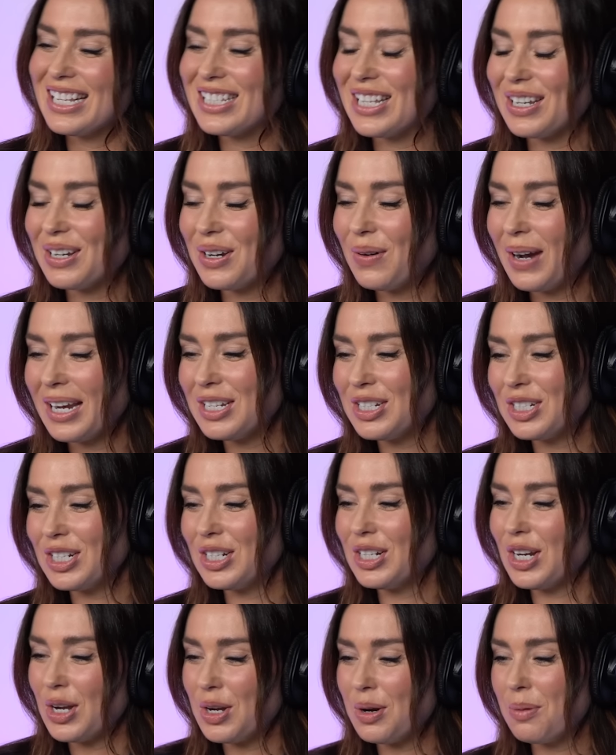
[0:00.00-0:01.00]
so
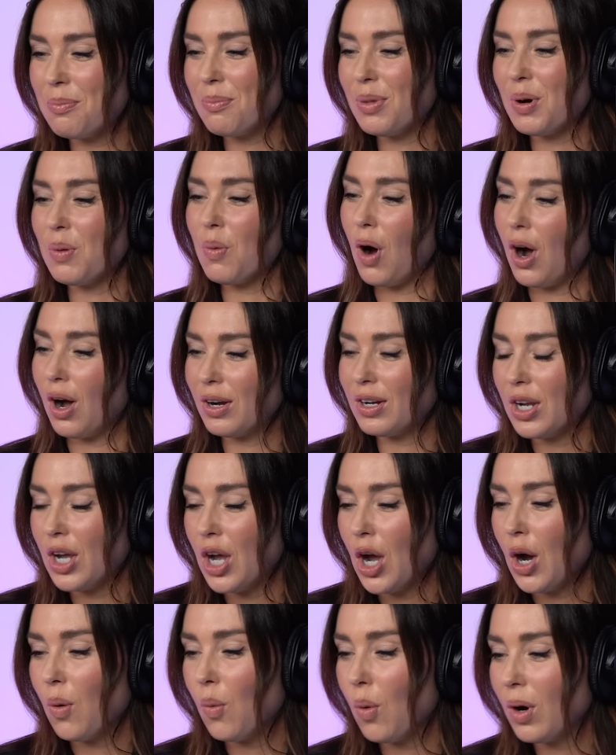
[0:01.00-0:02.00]
question number 1,
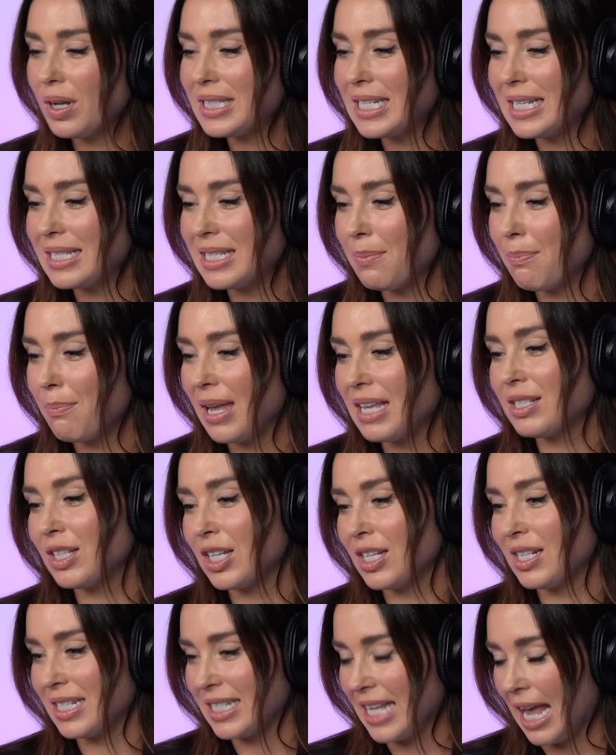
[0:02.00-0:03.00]
what is a
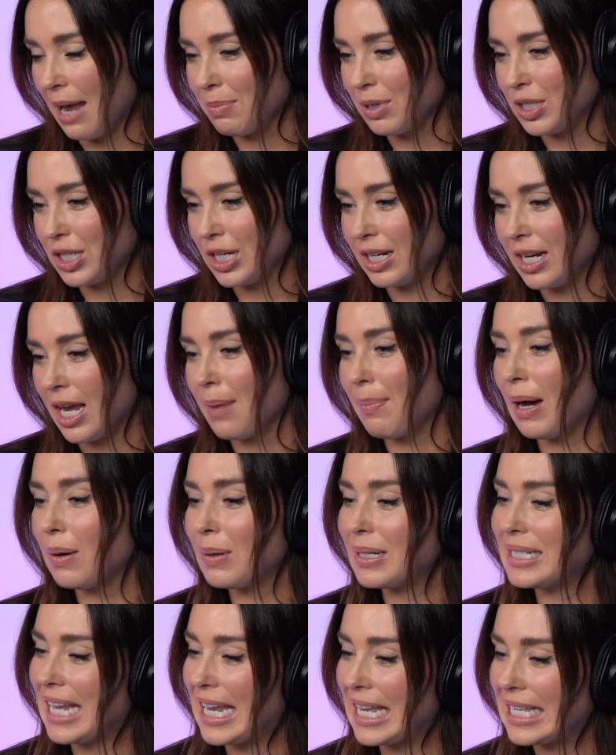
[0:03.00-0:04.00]
misconception
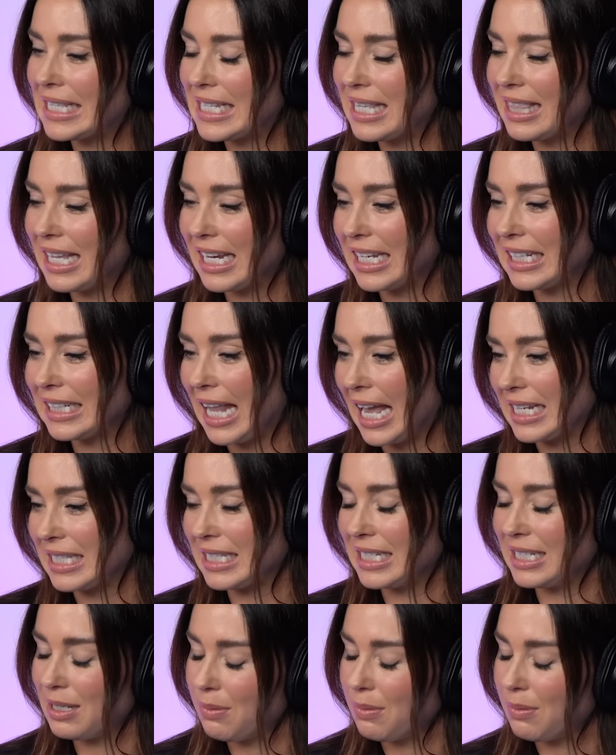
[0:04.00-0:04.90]
about data that you'd like to